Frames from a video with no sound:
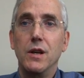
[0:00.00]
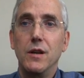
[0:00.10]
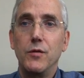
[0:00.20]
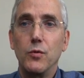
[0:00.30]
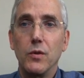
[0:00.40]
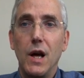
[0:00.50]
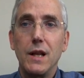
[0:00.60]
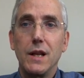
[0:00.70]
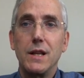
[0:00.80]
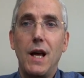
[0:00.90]
if you
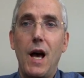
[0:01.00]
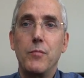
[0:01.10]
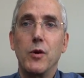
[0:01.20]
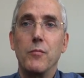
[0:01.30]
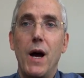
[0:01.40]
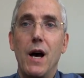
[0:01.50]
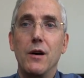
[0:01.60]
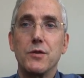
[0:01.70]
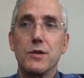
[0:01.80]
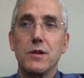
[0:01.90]
lightly tap your
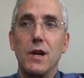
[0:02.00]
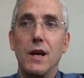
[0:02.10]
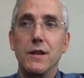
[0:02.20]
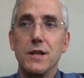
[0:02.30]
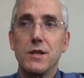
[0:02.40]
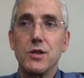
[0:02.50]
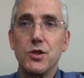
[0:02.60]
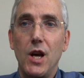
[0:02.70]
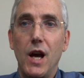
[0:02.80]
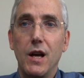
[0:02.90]
mouse and this is
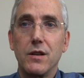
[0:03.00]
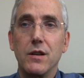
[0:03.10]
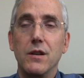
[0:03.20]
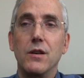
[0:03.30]
checked,